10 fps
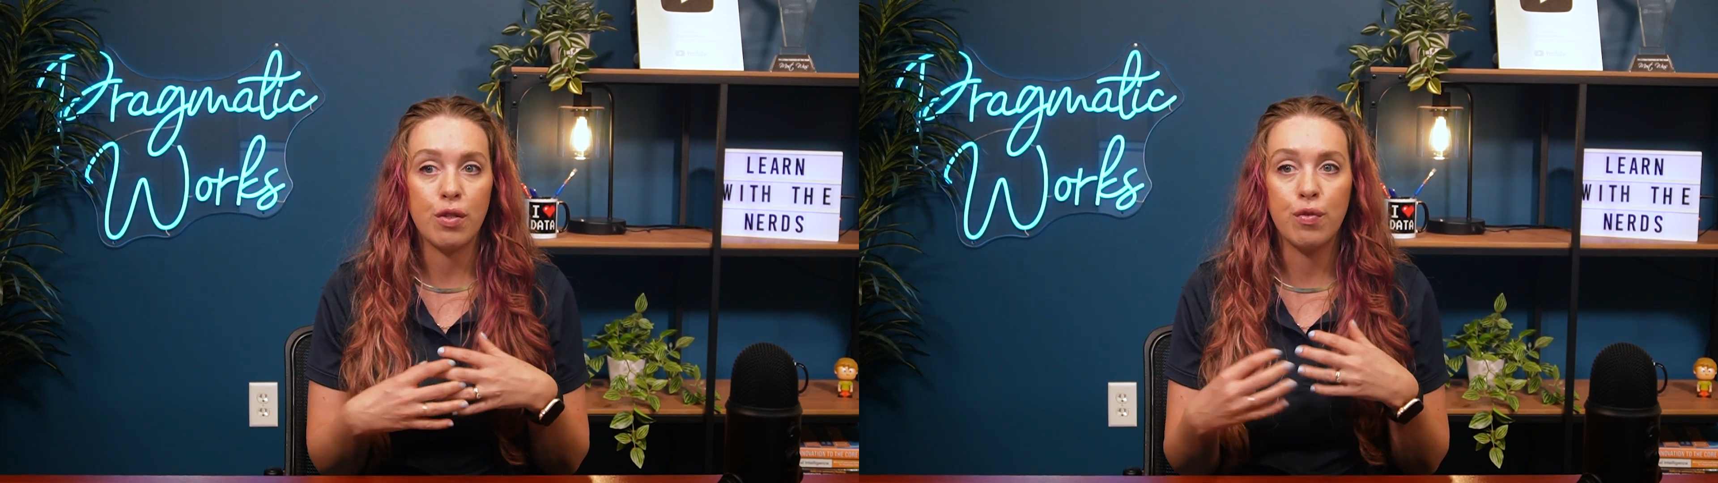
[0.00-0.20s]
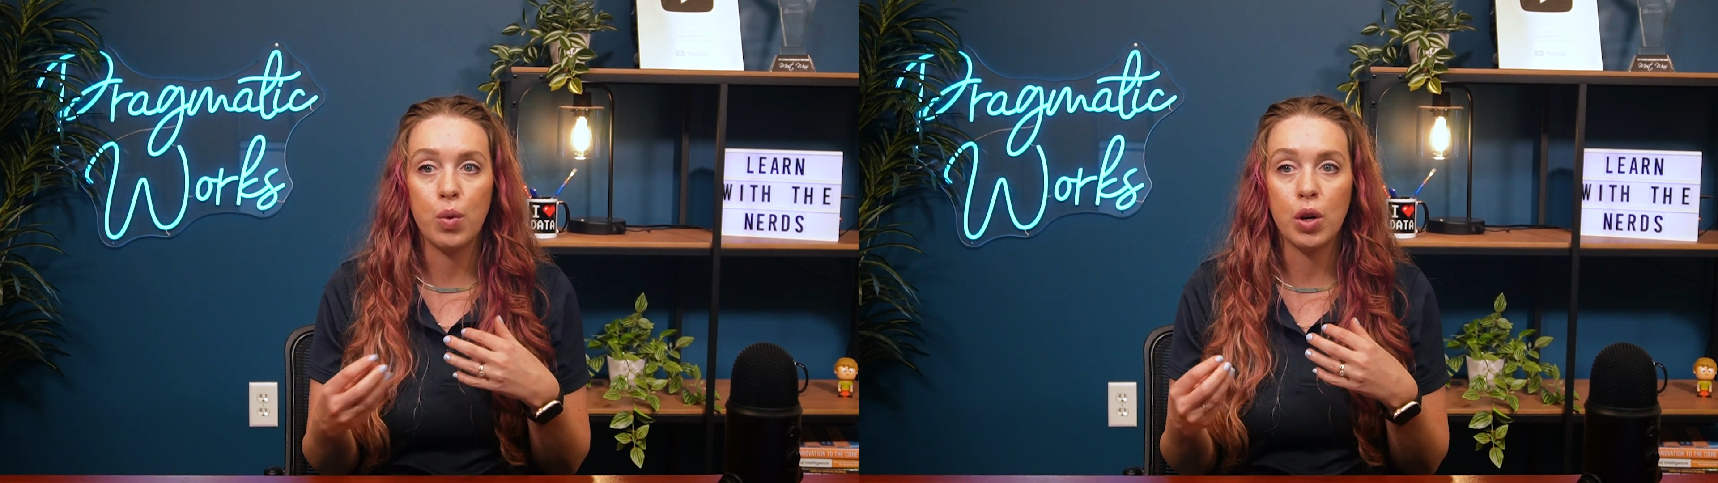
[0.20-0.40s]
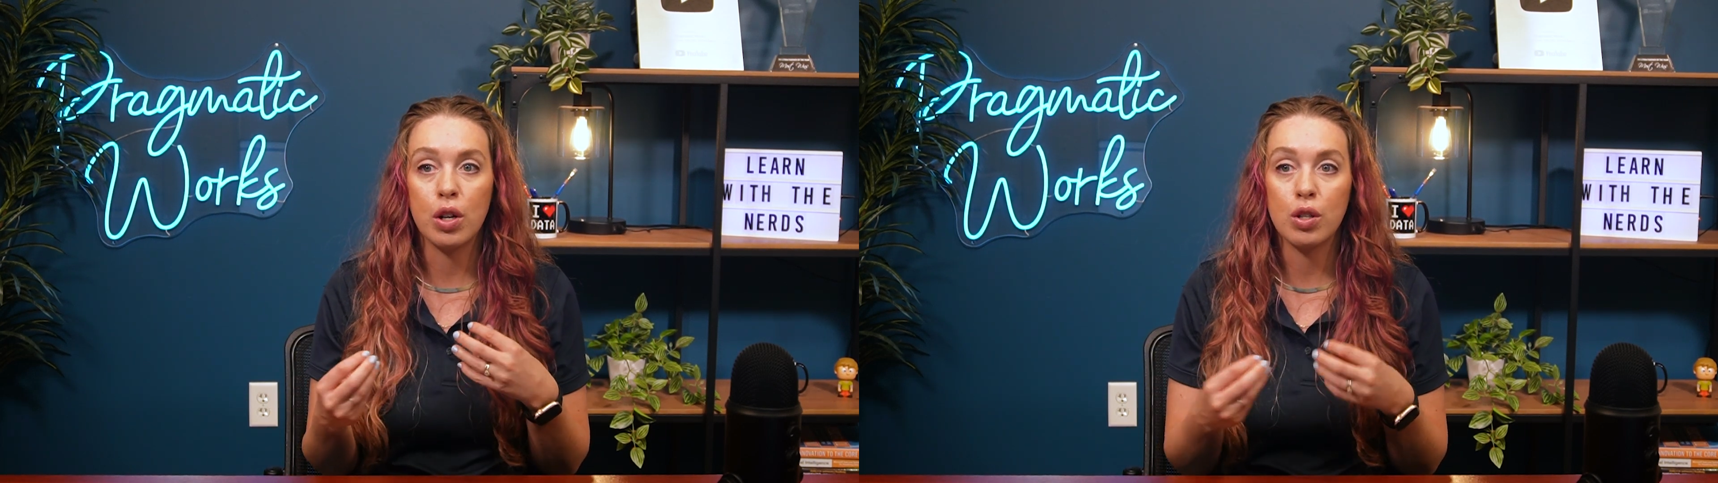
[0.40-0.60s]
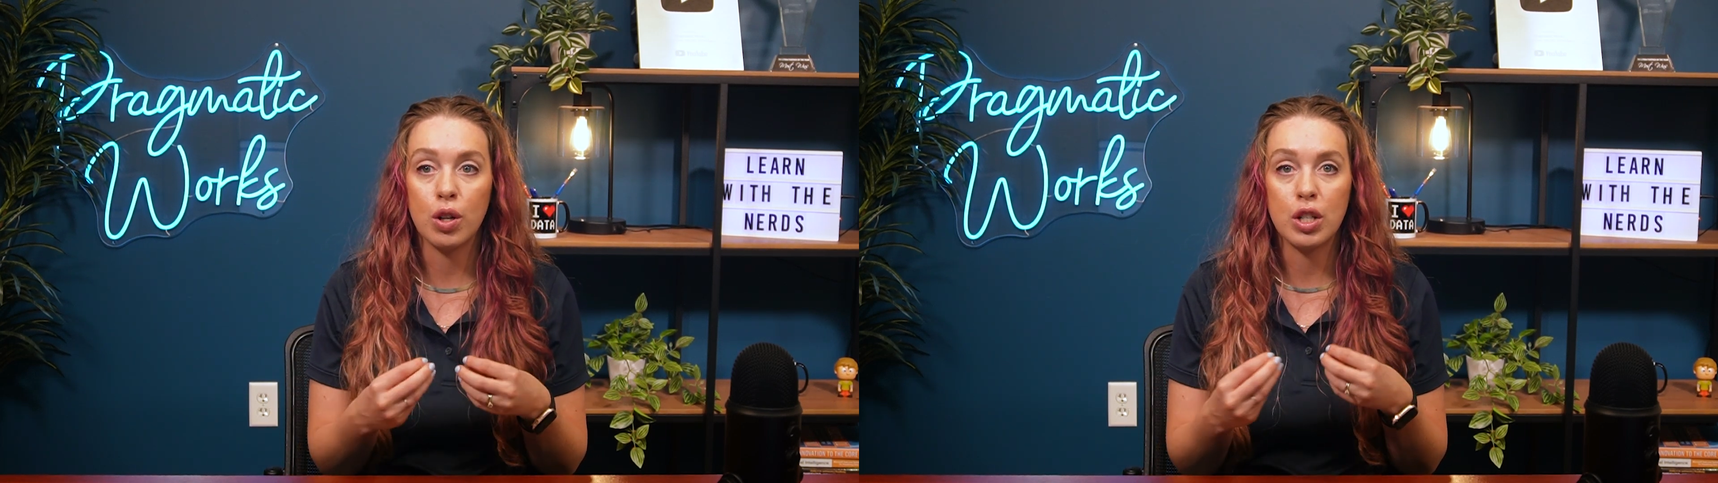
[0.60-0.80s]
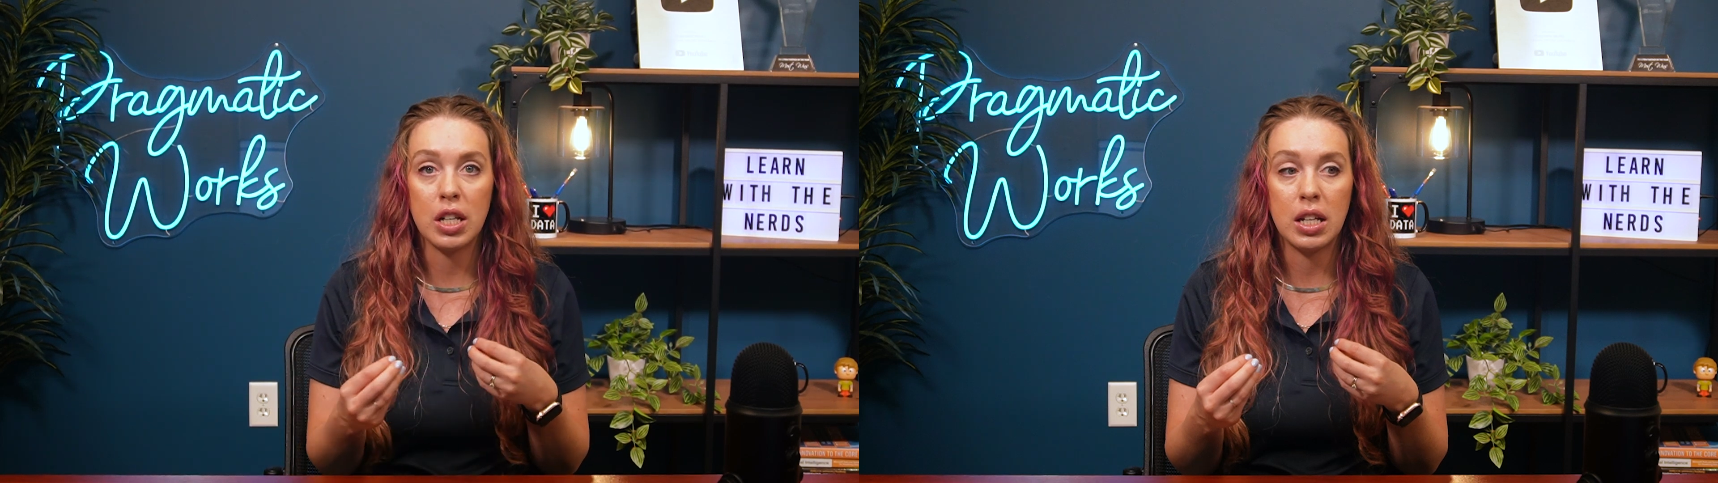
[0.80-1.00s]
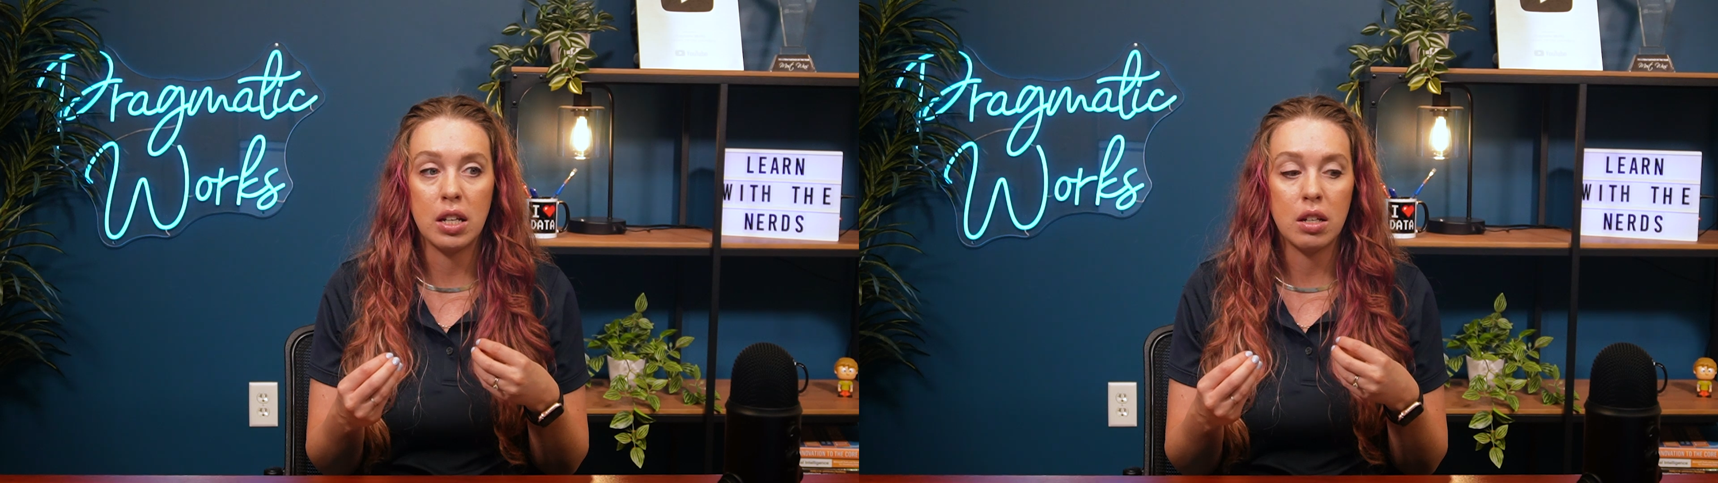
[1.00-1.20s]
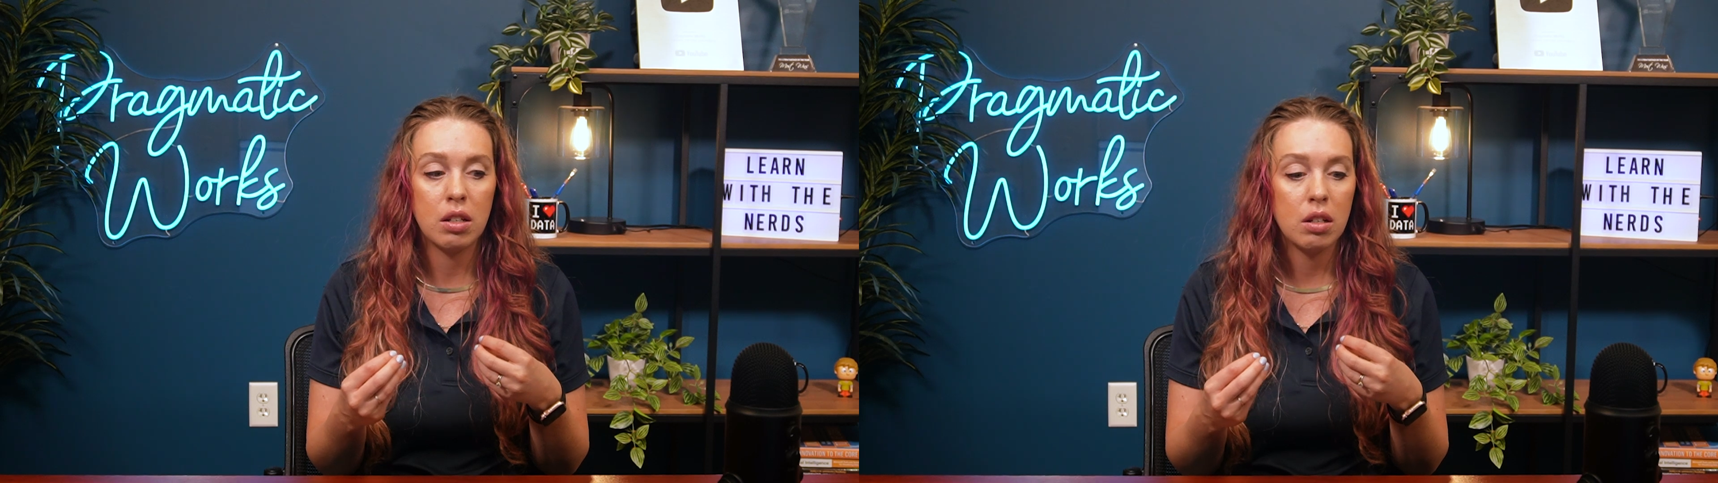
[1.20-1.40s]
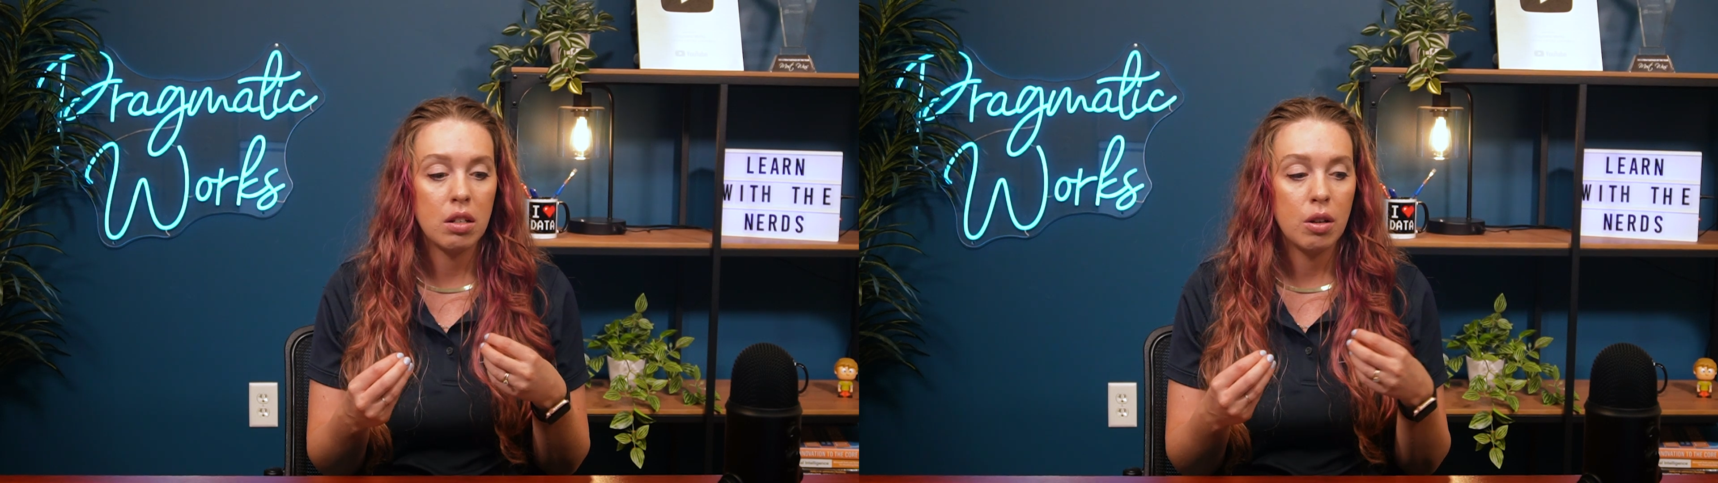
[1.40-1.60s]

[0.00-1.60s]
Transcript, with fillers: for certain